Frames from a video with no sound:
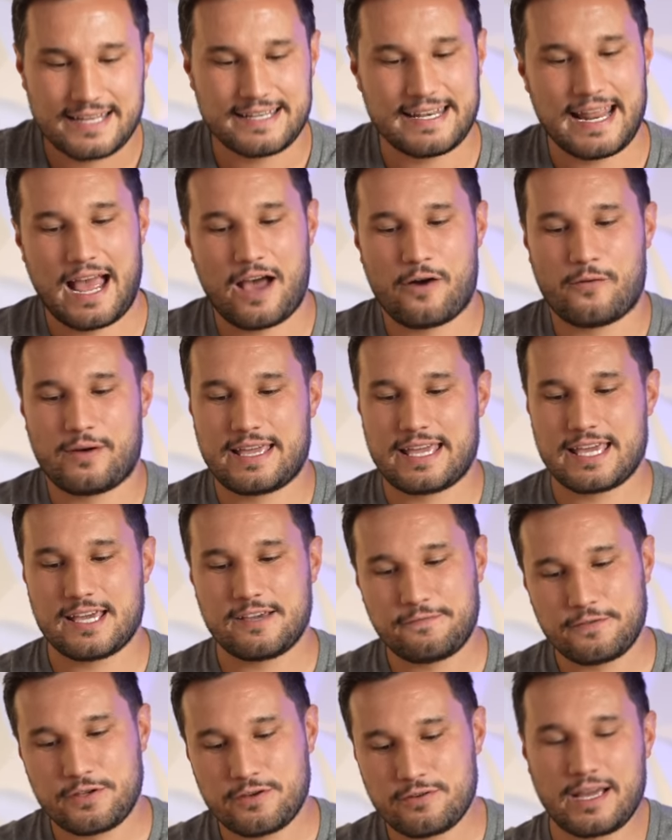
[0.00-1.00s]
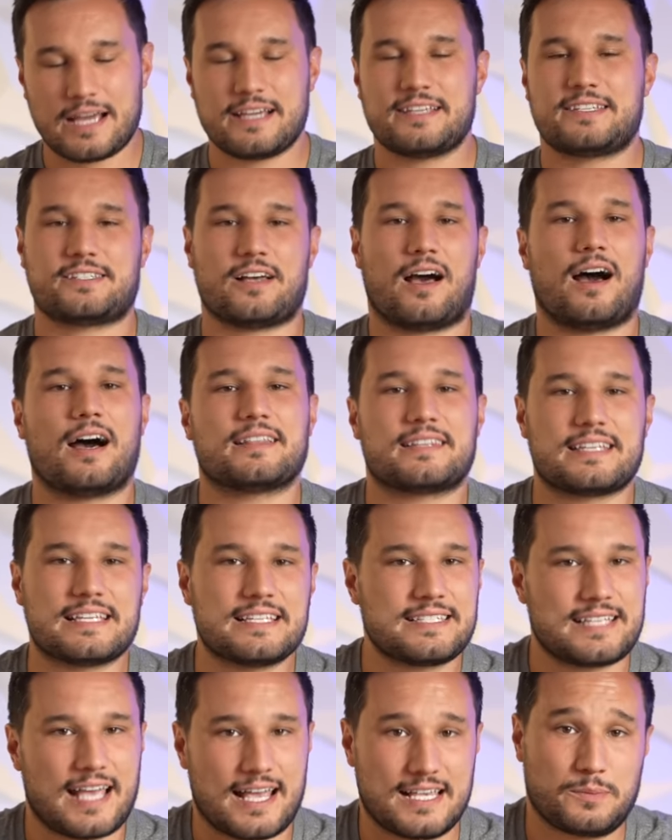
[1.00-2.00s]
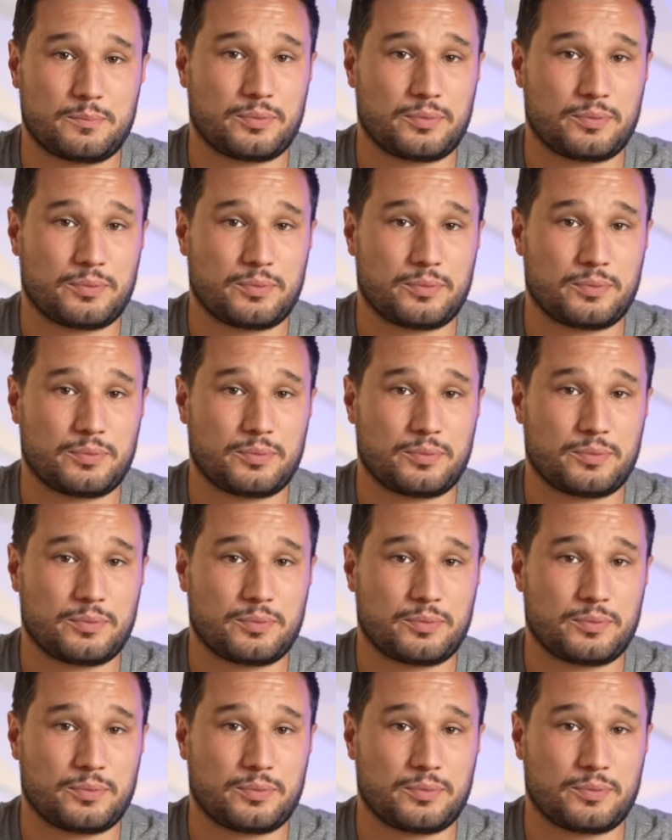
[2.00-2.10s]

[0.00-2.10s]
Now, if you guys saw these tests